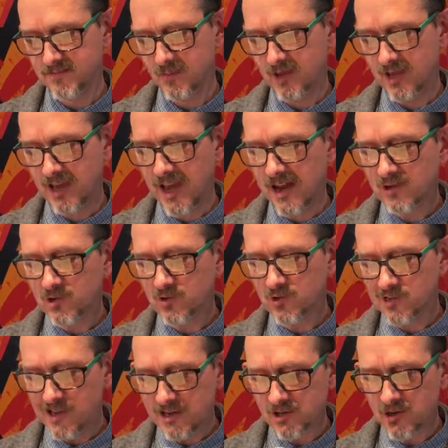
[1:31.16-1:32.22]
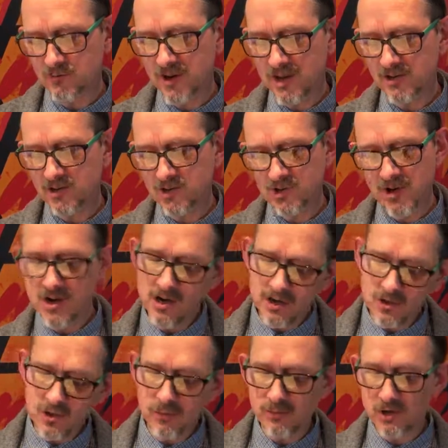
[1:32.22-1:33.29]
when the council slash the rates,
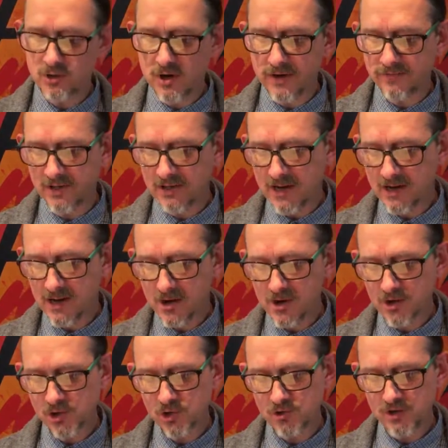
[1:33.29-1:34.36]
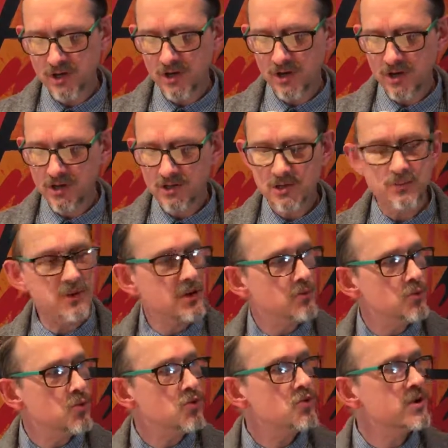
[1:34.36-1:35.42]
stop the traffic down the high street so we can
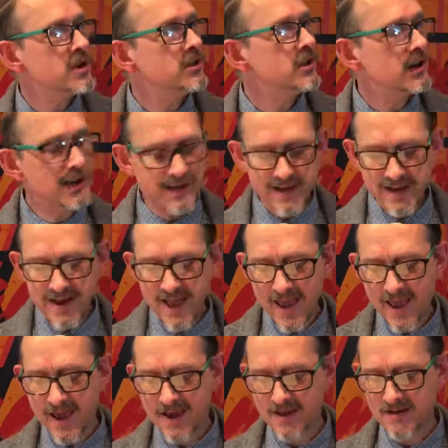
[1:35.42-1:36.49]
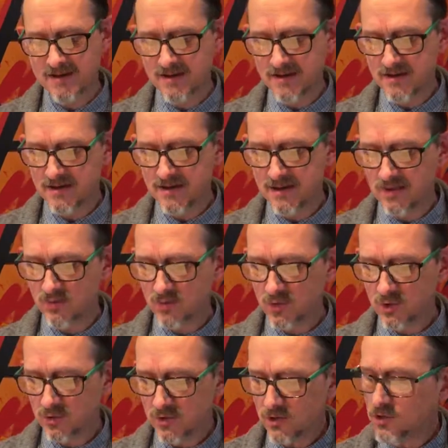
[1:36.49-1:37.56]
walk in the clean air
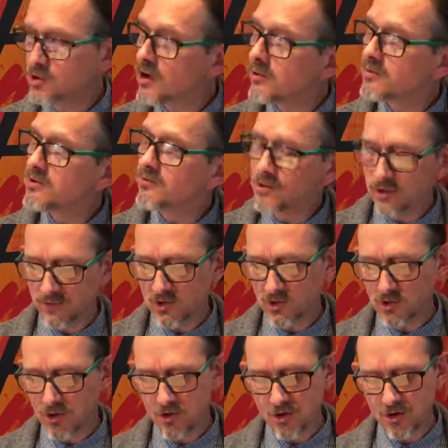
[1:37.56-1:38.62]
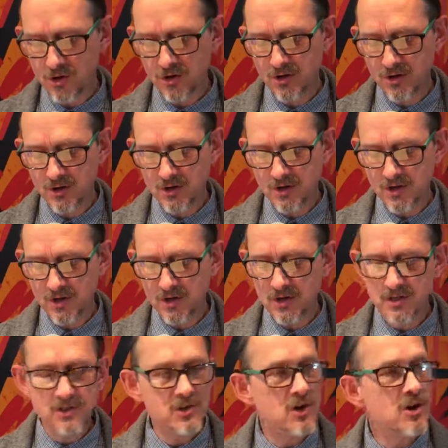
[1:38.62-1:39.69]
between shops full of stock,
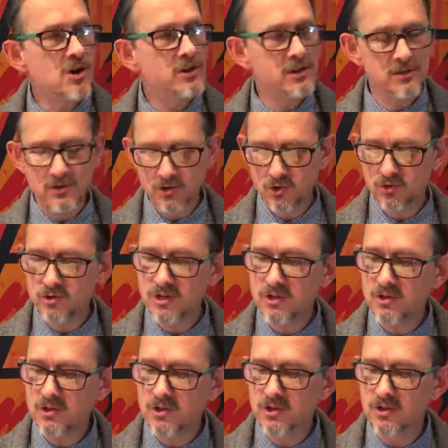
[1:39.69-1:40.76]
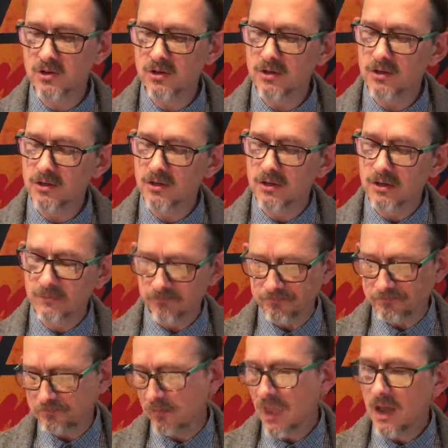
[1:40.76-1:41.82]
and there's art in the streets,
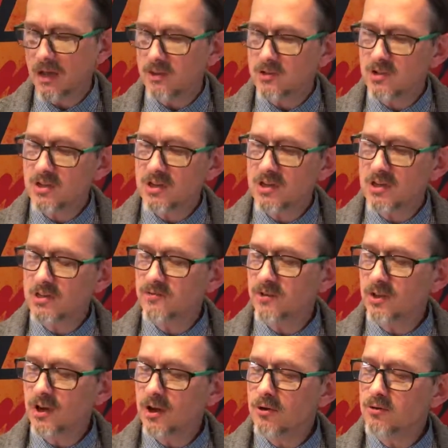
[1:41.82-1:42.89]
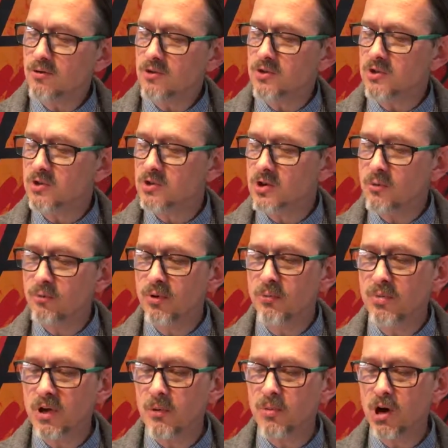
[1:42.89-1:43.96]
and there's things for the locals to stop and
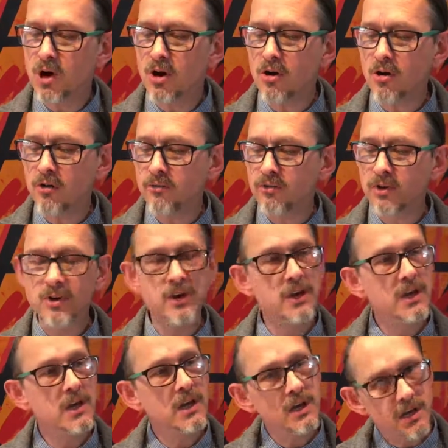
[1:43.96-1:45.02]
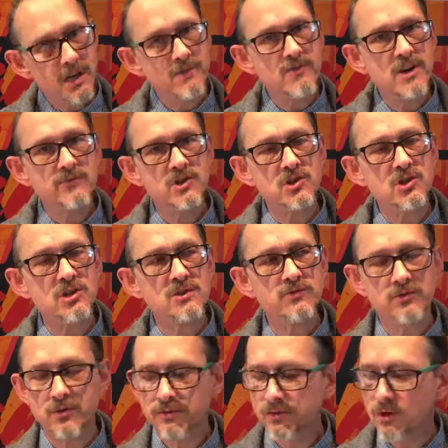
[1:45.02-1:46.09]
be a part of, even if it's just
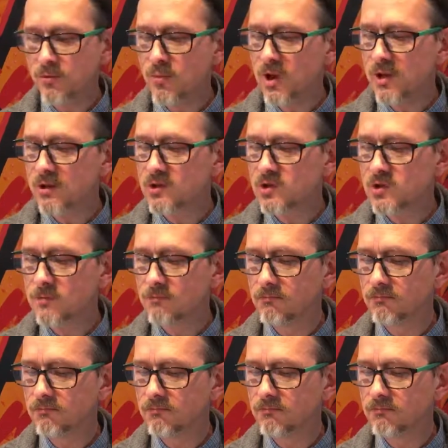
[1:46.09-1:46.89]
for a few minutes.